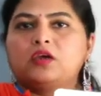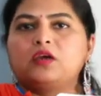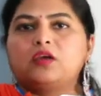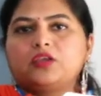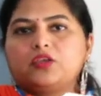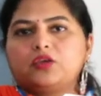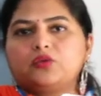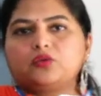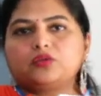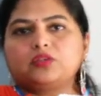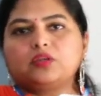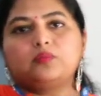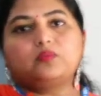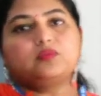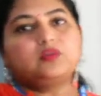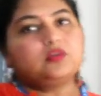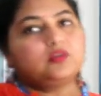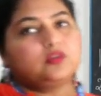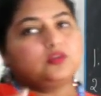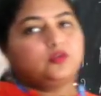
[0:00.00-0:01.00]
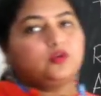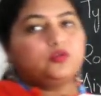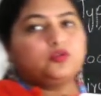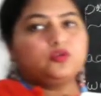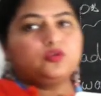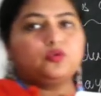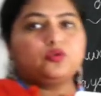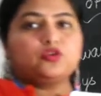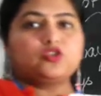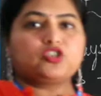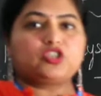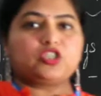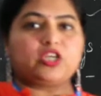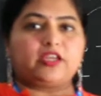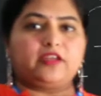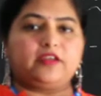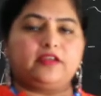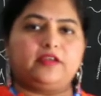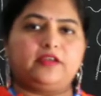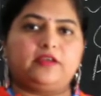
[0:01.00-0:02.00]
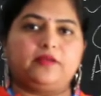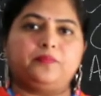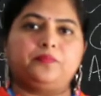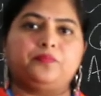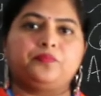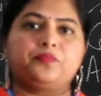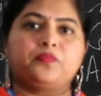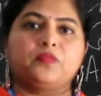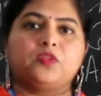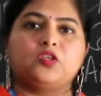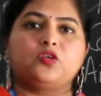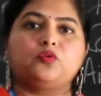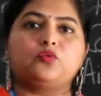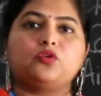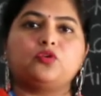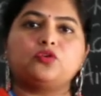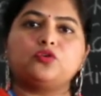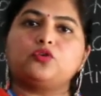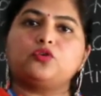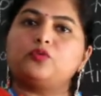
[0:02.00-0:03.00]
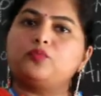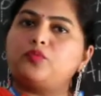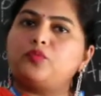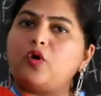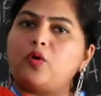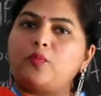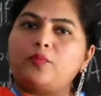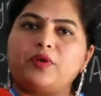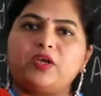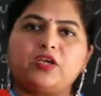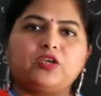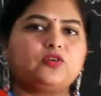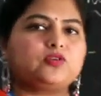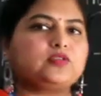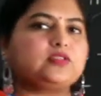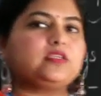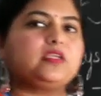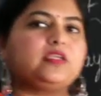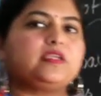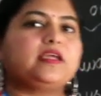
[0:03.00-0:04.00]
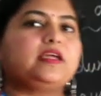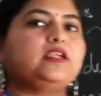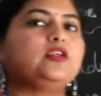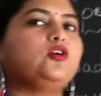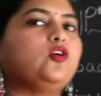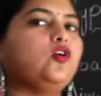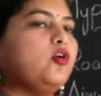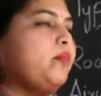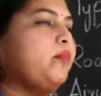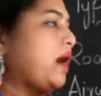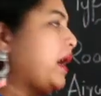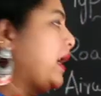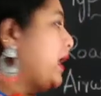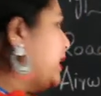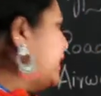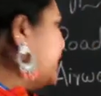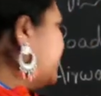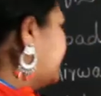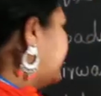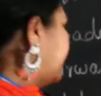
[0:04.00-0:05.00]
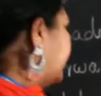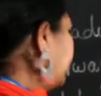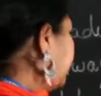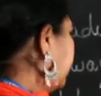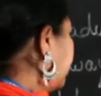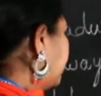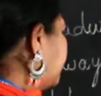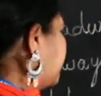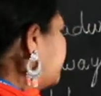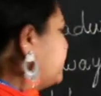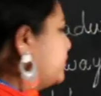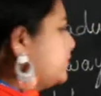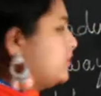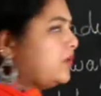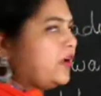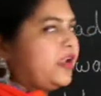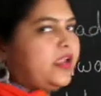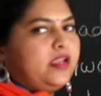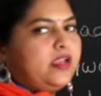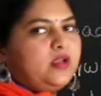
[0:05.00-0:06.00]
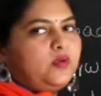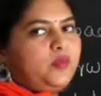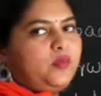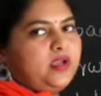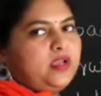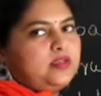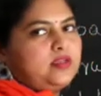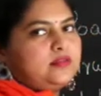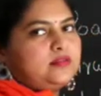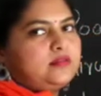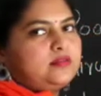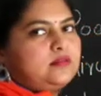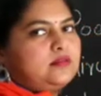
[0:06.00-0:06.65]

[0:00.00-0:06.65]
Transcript: Tamil. You want to go to Chennai, you want to go to Bombay, you still can go by railways.